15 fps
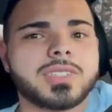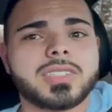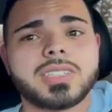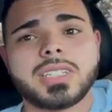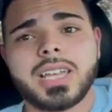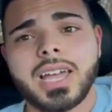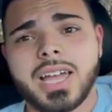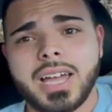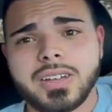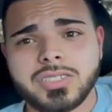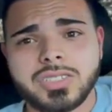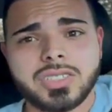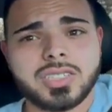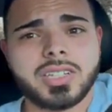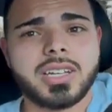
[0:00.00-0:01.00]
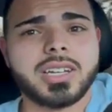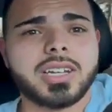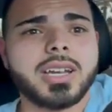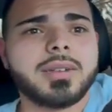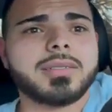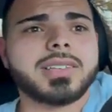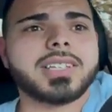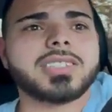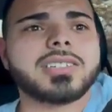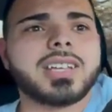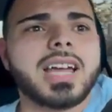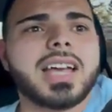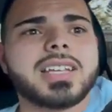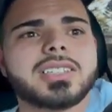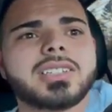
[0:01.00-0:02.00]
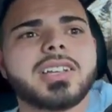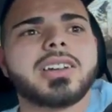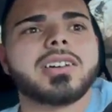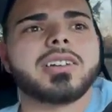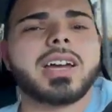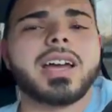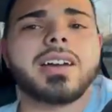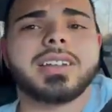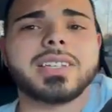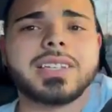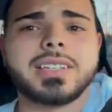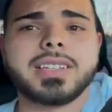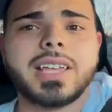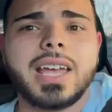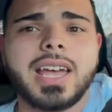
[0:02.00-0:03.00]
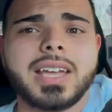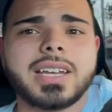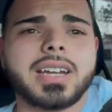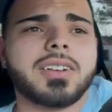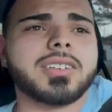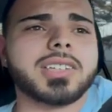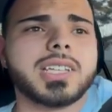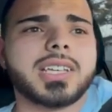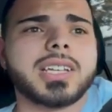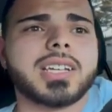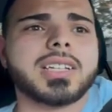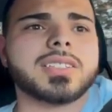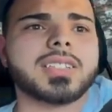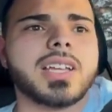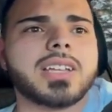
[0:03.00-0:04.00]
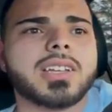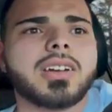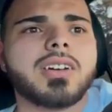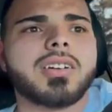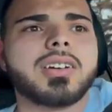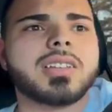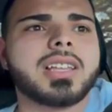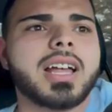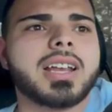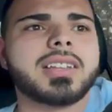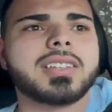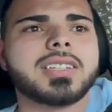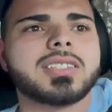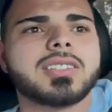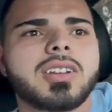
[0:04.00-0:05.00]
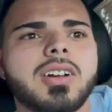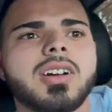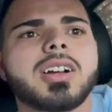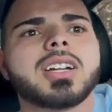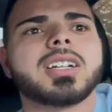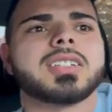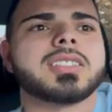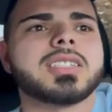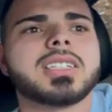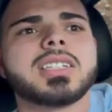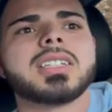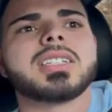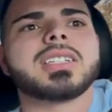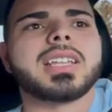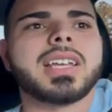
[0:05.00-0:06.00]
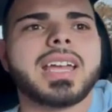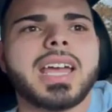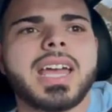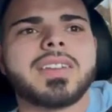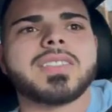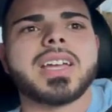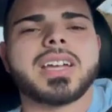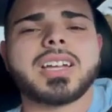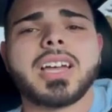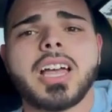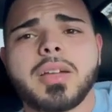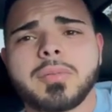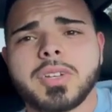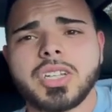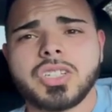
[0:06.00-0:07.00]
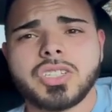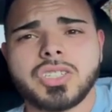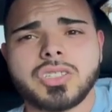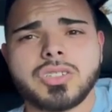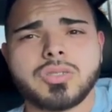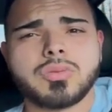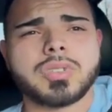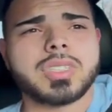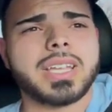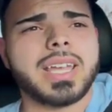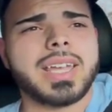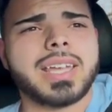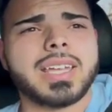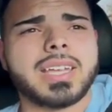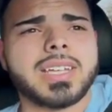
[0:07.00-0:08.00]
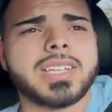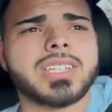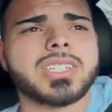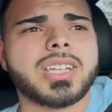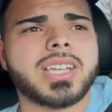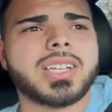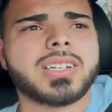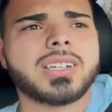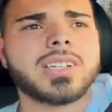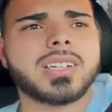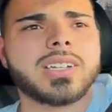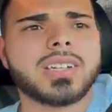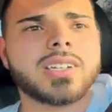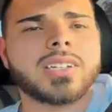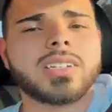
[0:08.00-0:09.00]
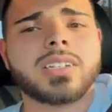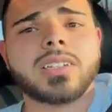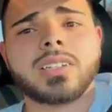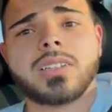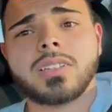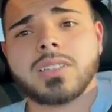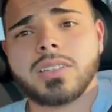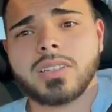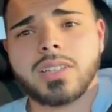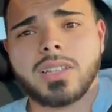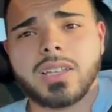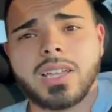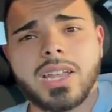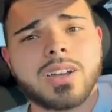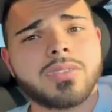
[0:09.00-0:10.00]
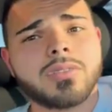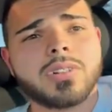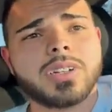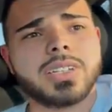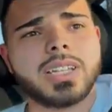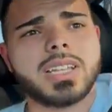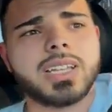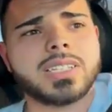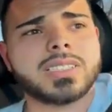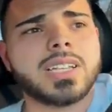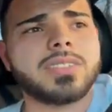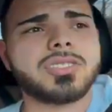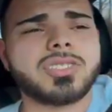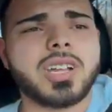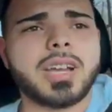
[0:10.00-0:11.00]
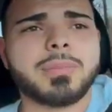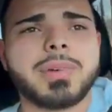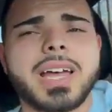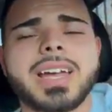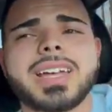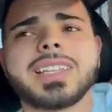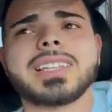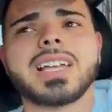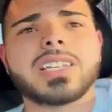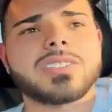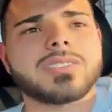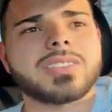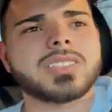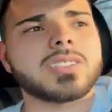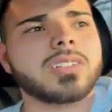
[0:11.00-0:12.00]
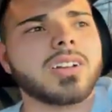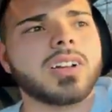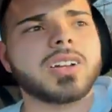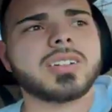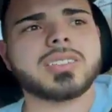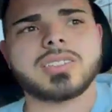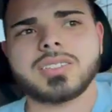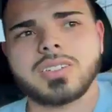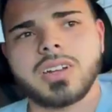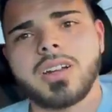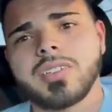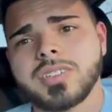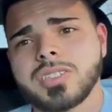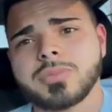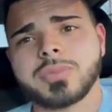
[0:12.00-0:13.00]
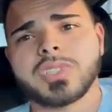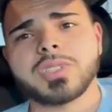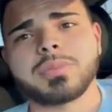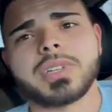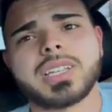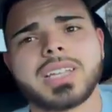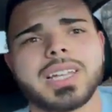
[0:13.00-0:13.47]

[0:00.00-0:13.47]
yeah, I was just coming to let you guys know how I did that and everything, because I know a lot of these cars, they have that common issue with the age. And everyone that's ever tried to buy headlights for these cars, you're always going to be spending like